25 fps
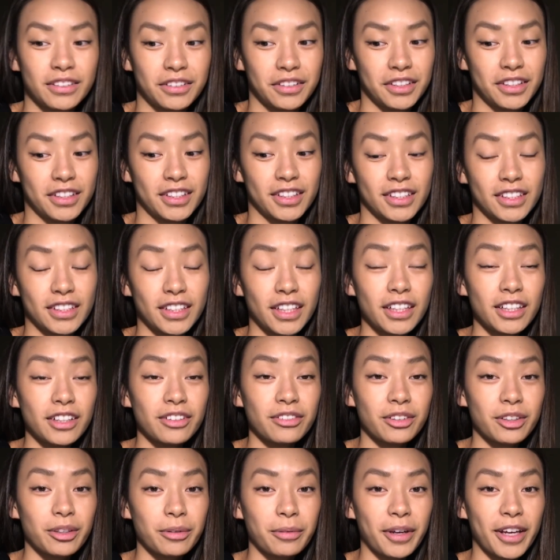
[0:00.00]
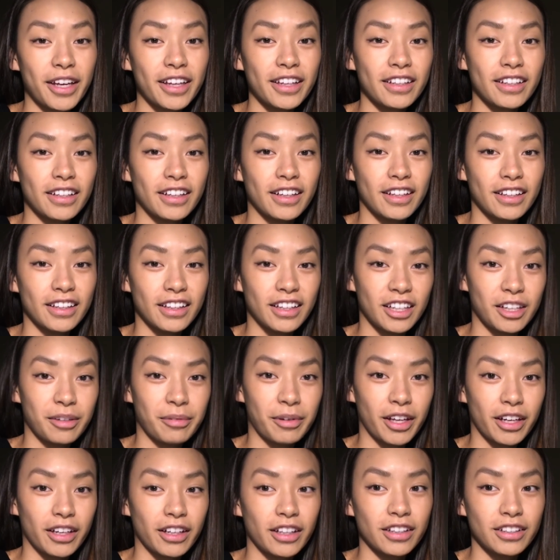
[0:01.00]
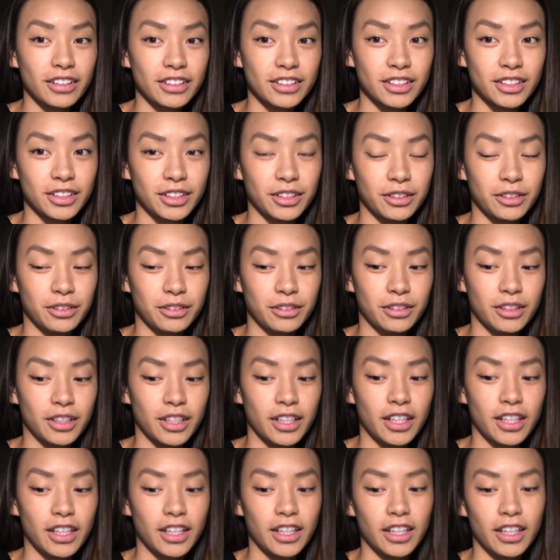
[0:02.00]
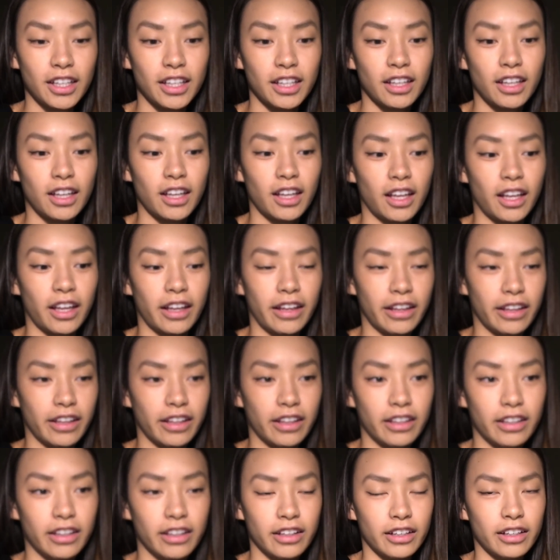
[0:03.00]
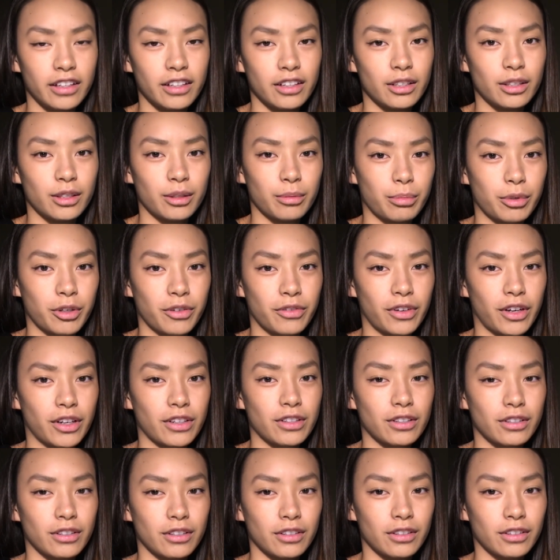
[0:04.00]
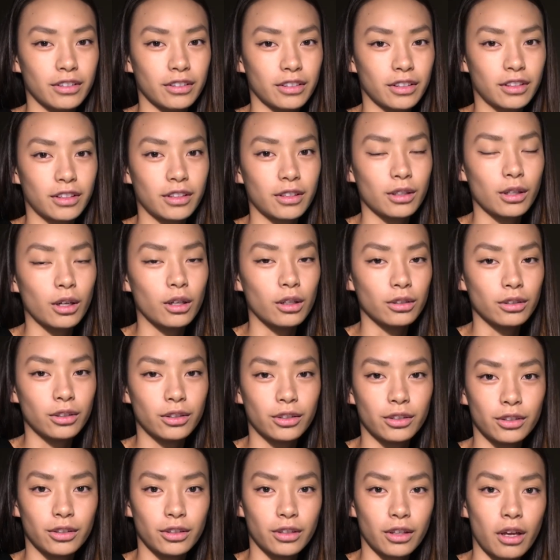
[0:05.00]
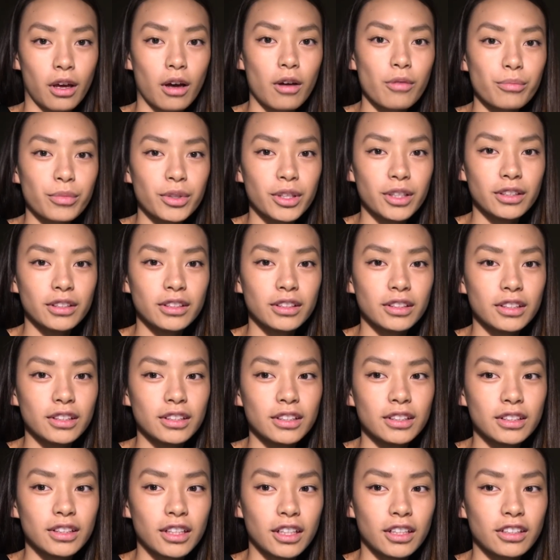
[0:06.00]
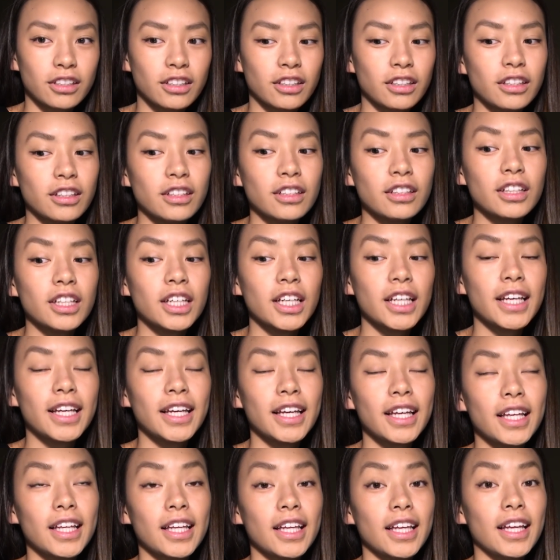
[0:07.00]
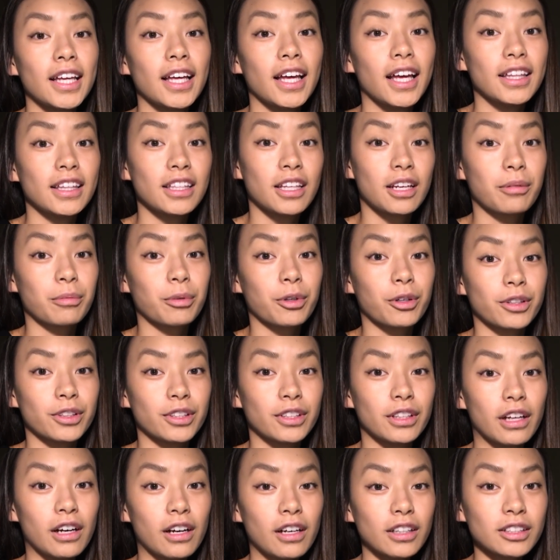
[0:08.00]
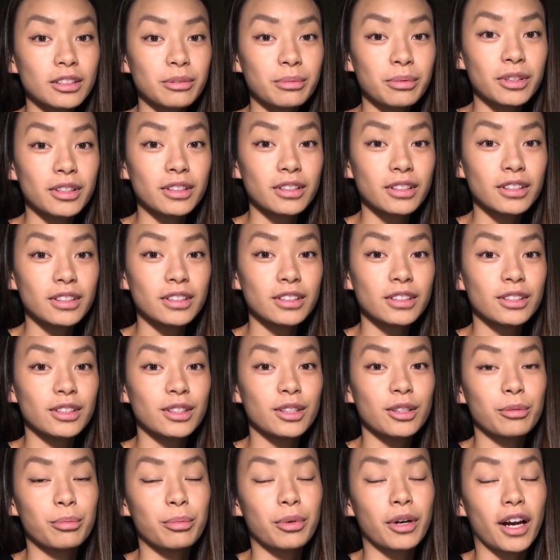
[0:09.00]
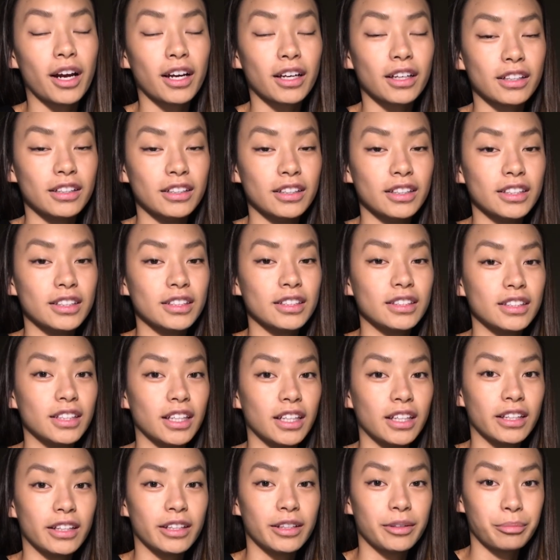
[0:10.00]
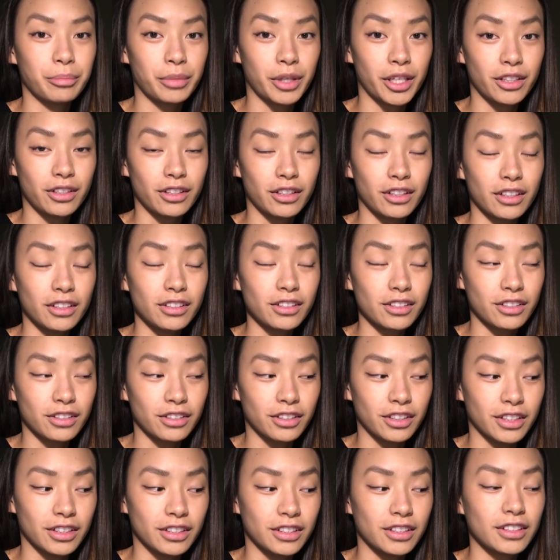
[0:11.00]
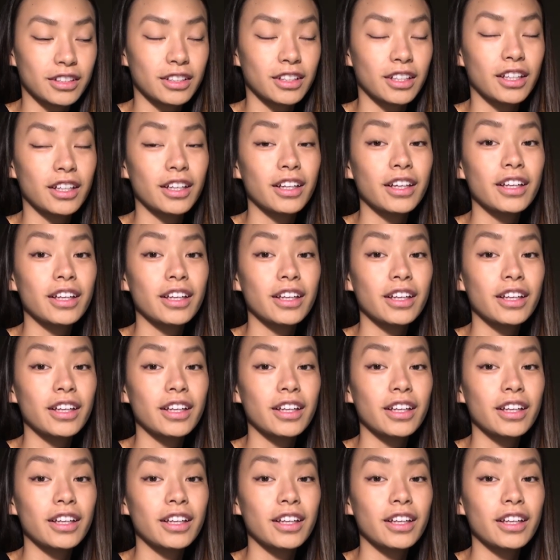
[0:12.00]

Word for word: going to study for a bit and then I'm heading to a interprofessional cultural competency session and then I'm going to the hospital to practice taking patient histories.